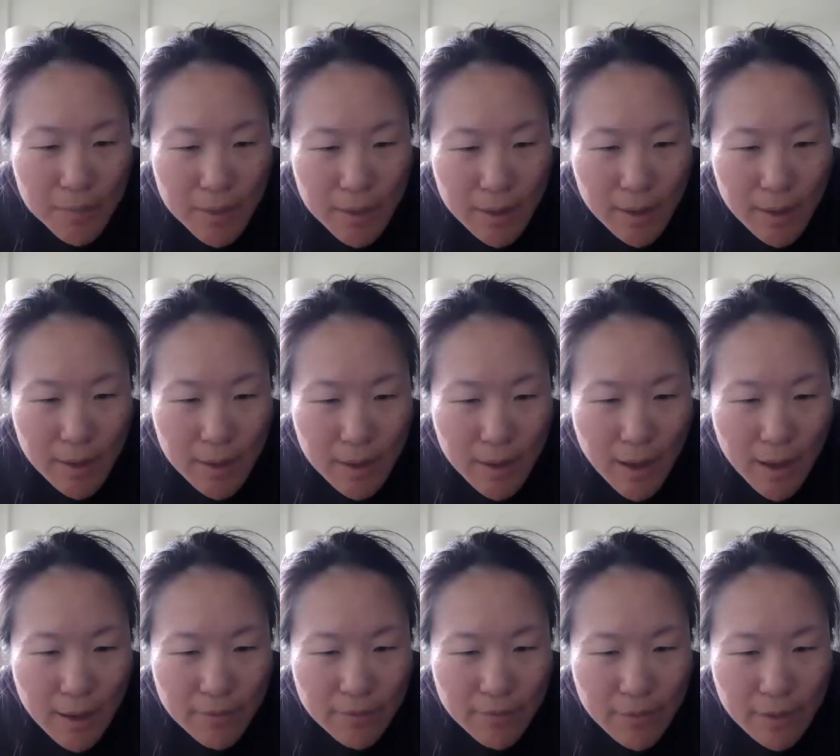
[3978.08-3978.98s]
they
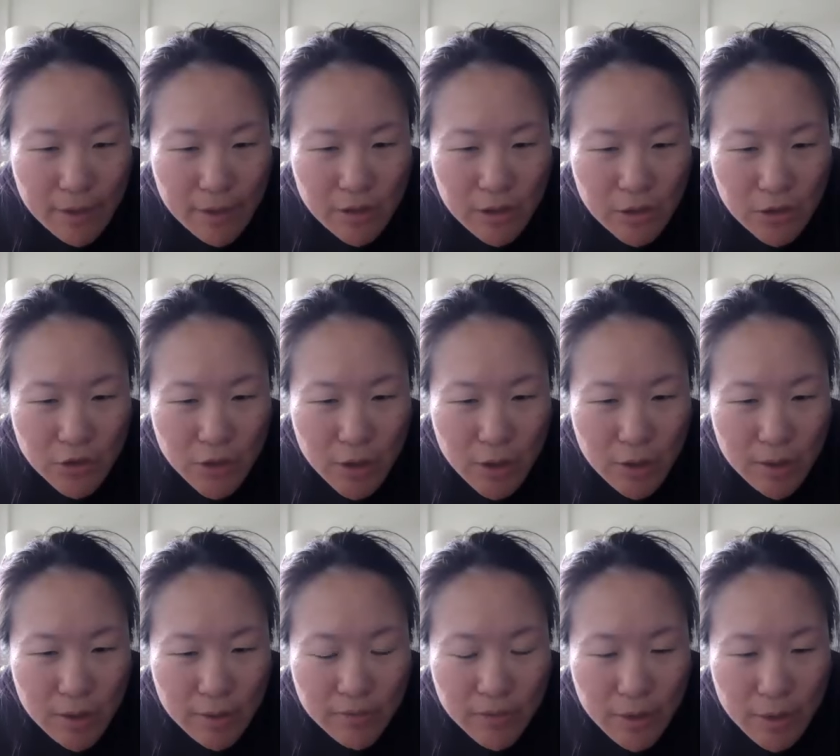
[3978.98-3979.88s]
can't finish the
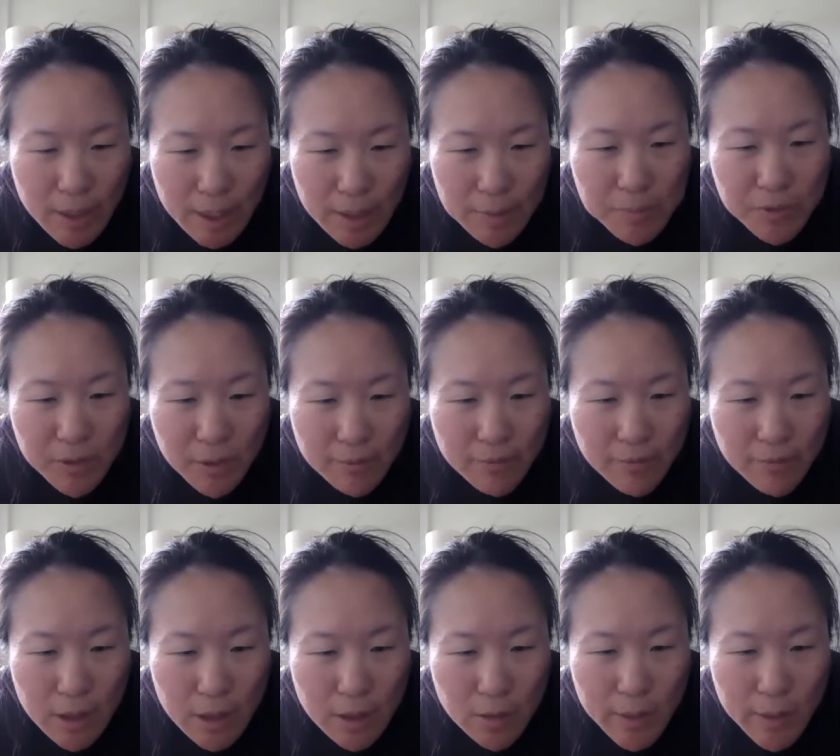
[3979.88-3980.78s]
choke if their hips are
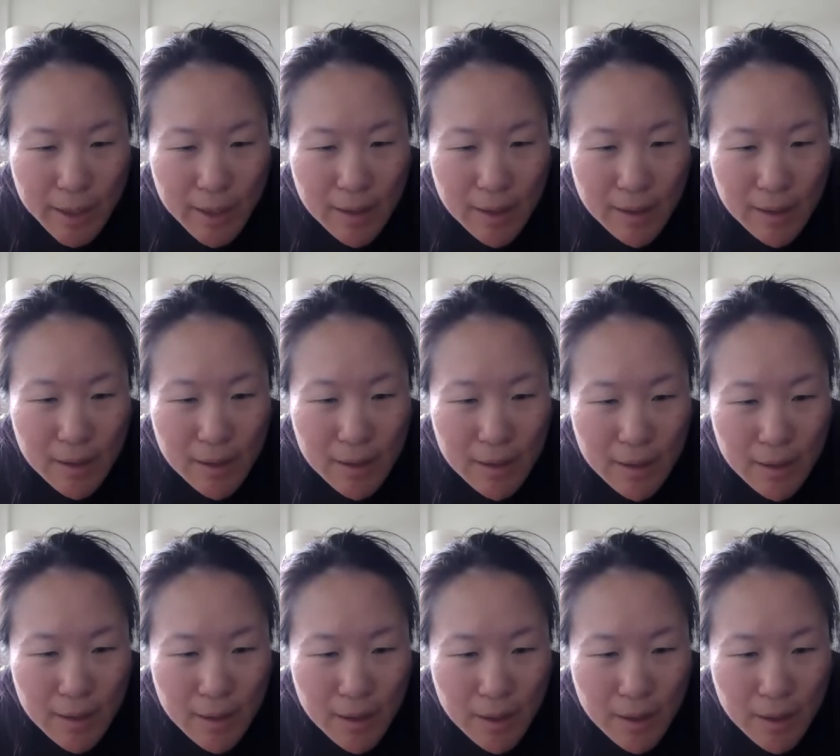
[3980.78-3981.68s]
far
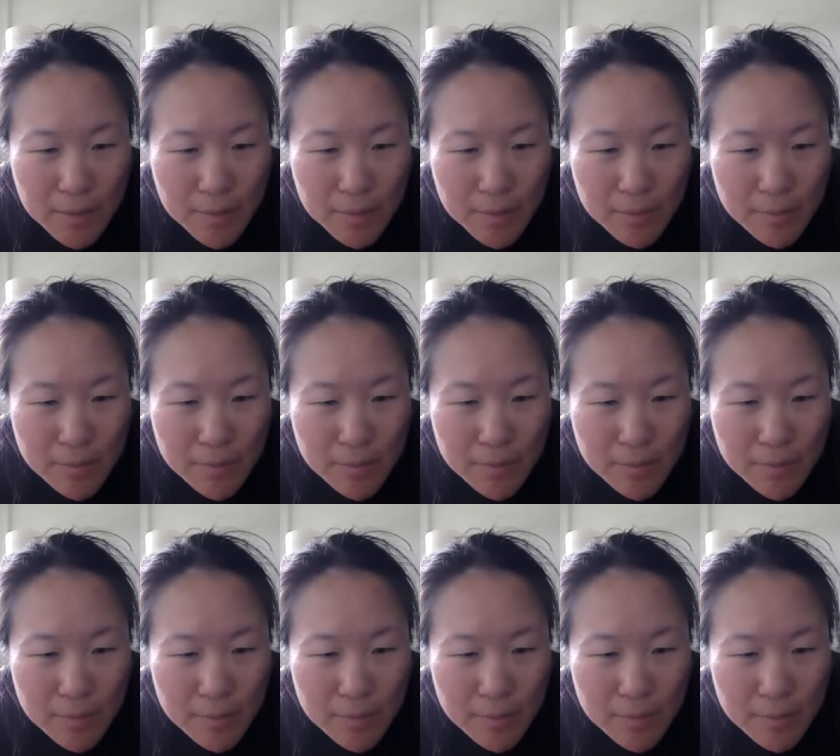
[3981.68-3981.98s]
away.